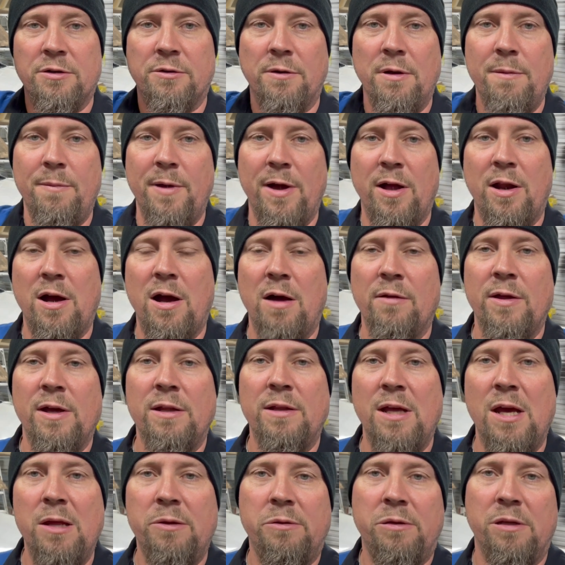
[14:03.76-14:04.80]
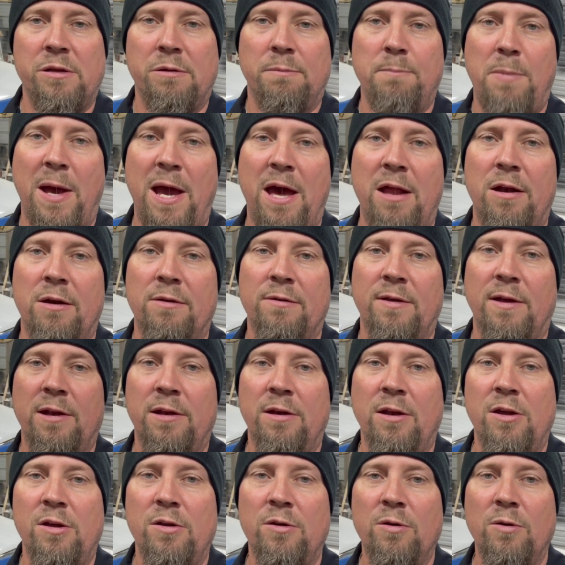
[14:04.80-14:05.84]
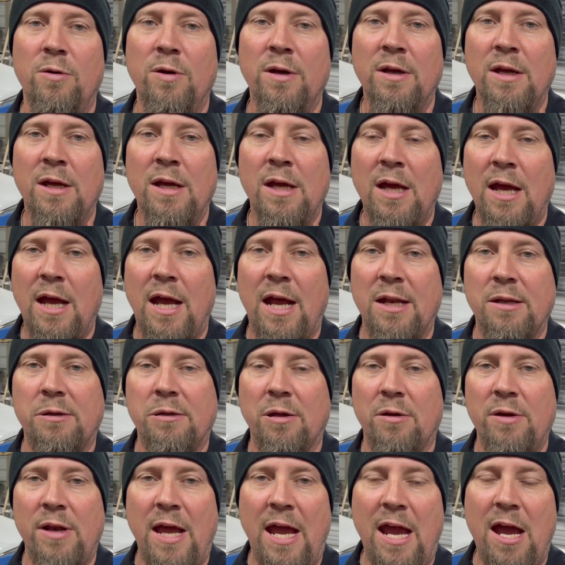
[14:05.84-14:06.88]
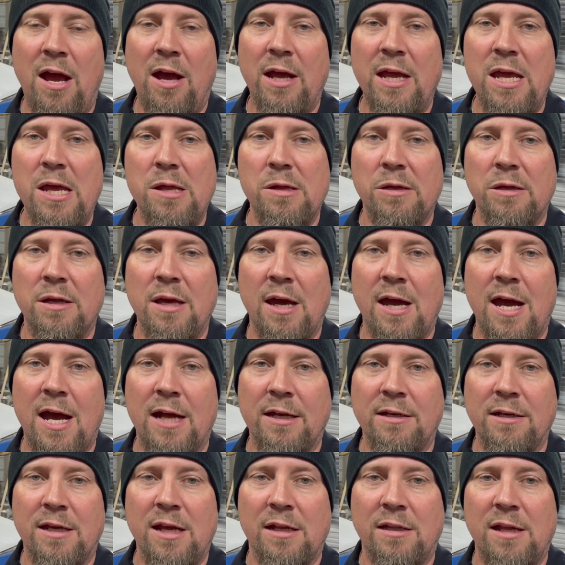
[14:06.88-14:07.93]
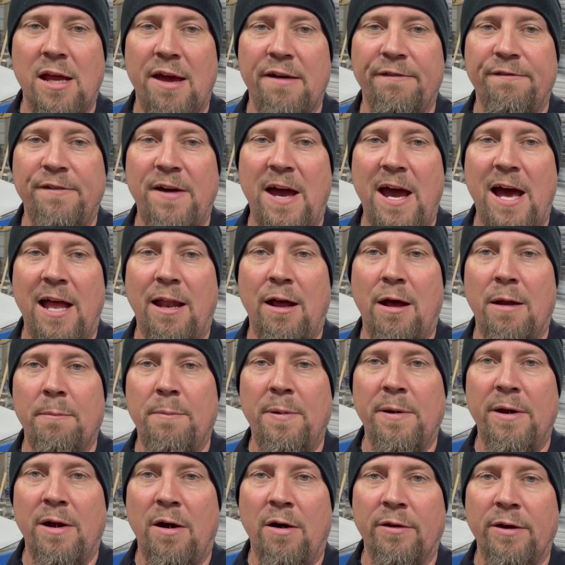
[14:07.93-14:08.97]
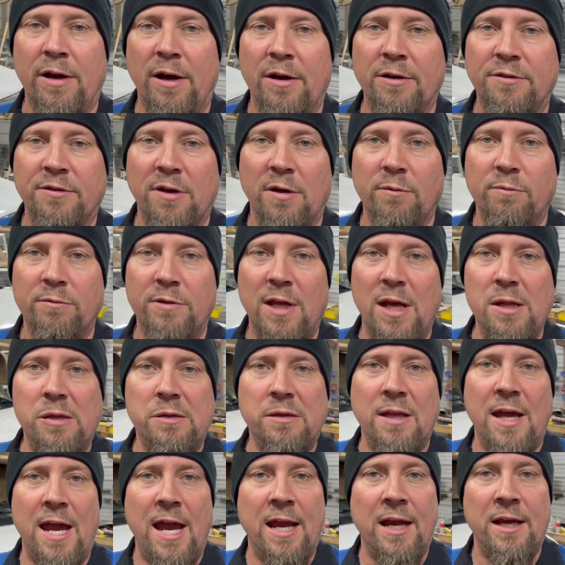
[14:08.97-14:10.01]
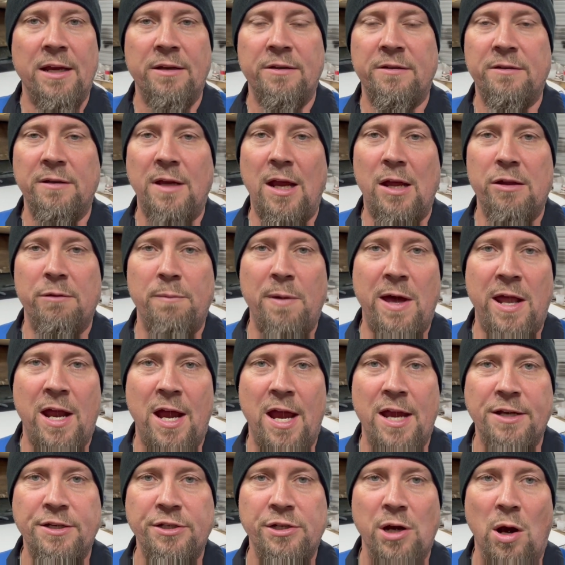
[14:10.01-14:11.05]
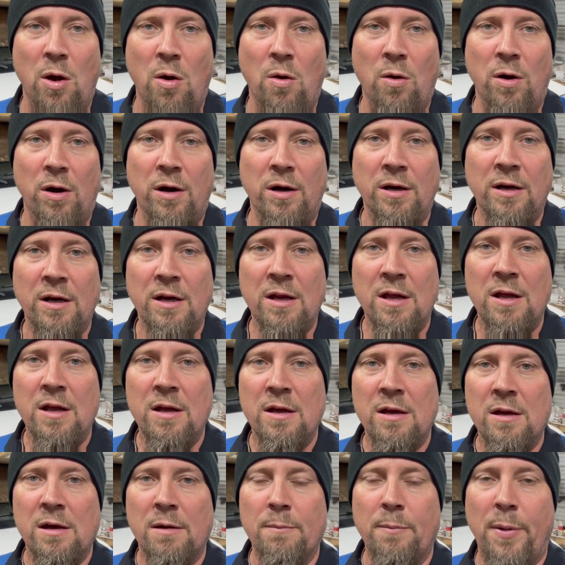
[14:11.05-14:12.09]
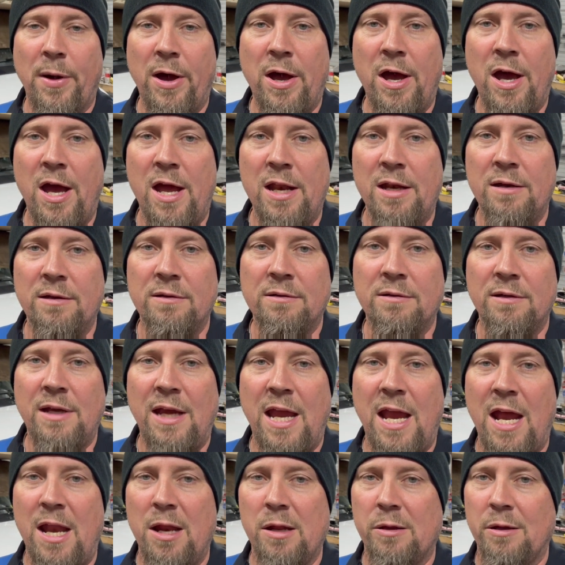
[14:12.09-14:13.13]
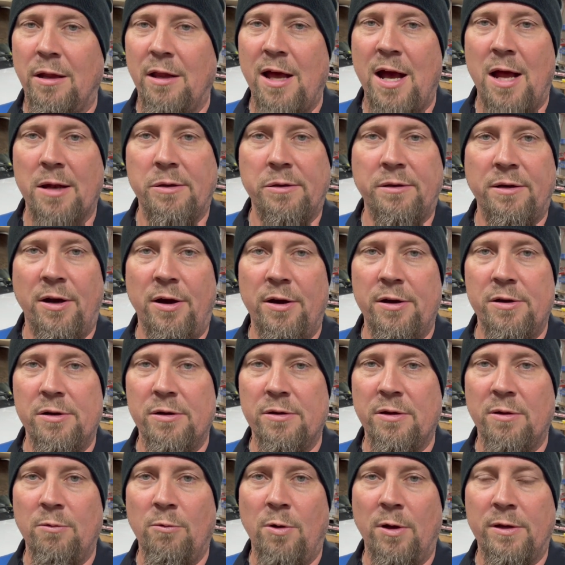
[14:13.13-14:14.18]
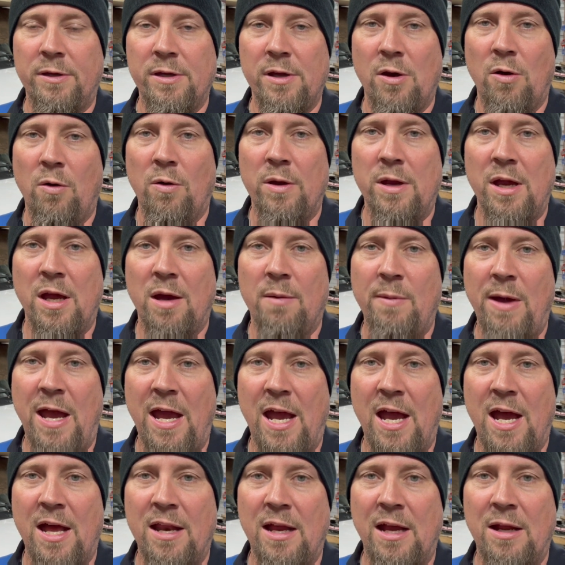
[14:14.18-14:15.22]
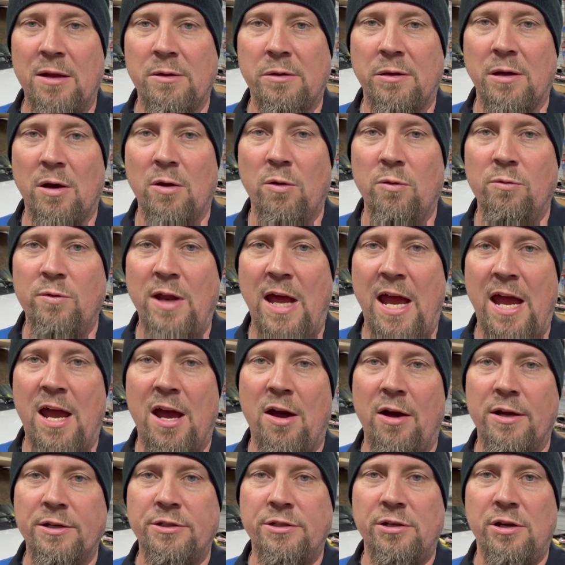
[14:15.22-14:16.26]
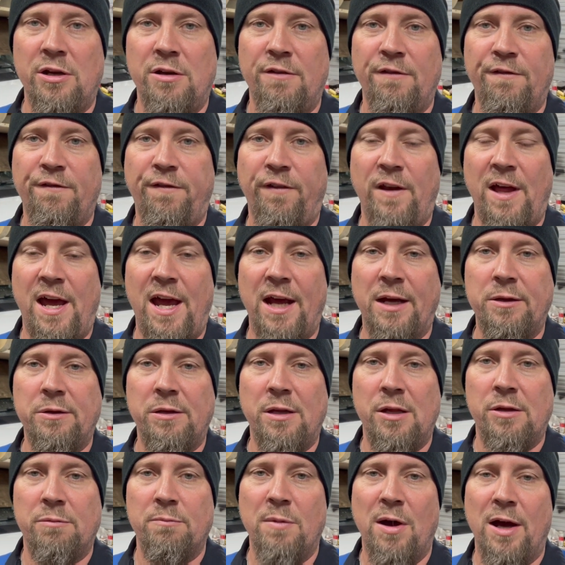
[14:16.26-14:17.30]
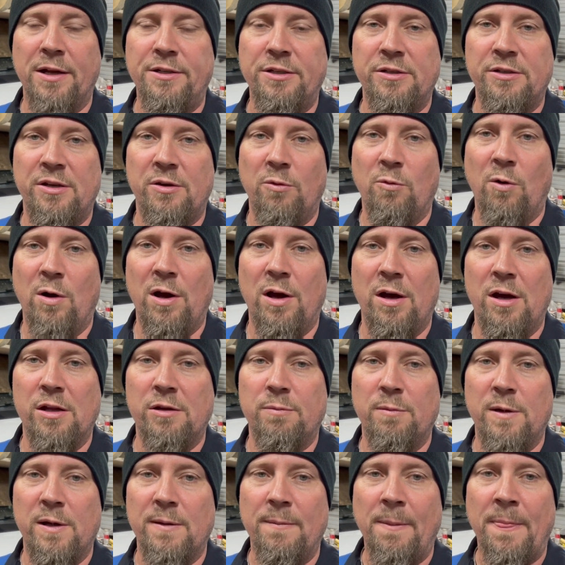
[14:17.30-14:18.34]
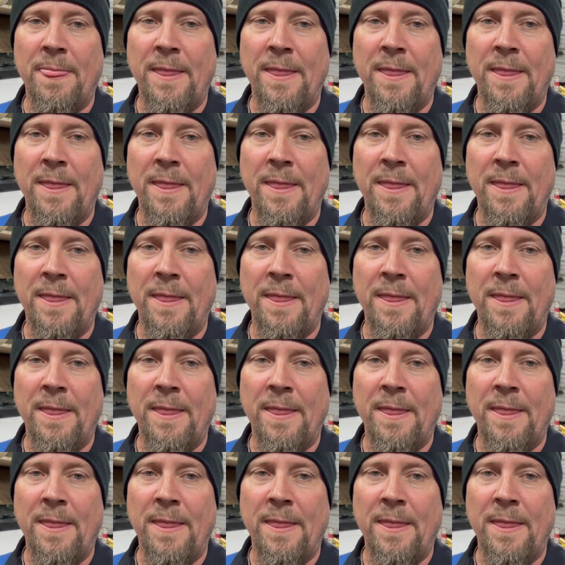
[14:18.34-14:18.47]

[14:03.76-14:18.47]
rebuilt all that. This is better than new. And so now he's got to get that Filon put on there. So this thing is, has been a chore, but it is a lot sturdier than what the OEM had, and so now it shouldn't flex as much as it was, but